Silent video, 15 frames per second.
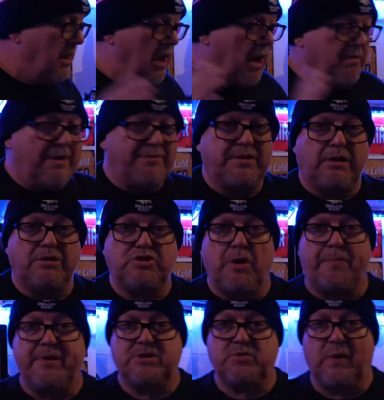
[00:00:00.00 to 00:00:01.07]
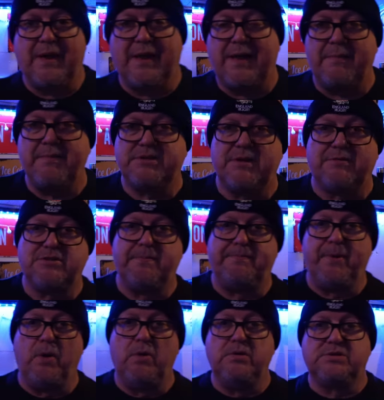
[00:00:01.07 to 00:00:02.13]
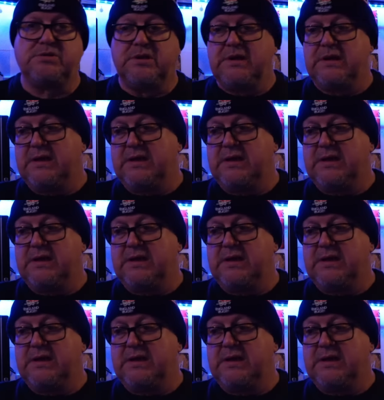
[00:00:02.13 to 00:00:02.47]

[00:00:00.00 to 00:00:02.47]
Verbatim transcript: I'm going to have to go shopping this week and get myself some booze.